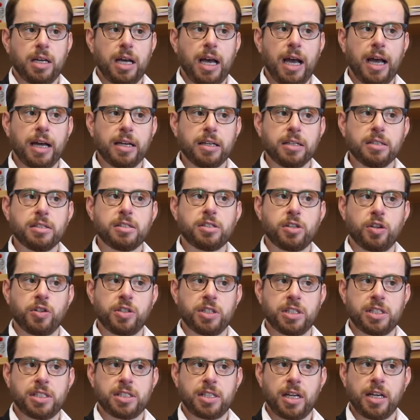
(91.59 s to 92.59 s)
and so
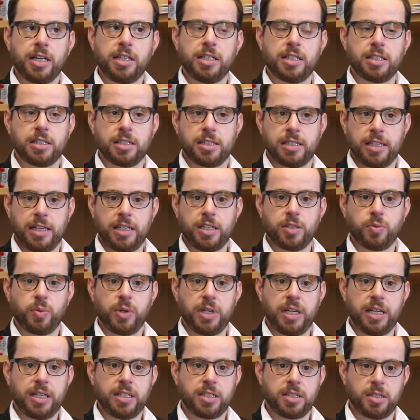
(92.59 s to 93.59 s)
to study the disease we
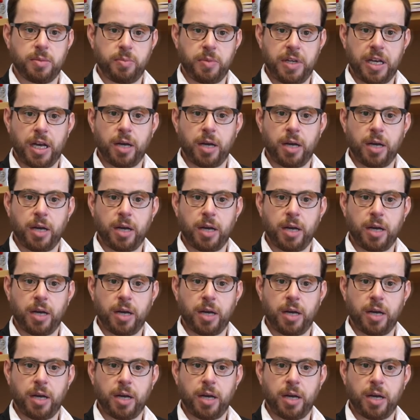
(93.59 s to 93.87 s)
need to be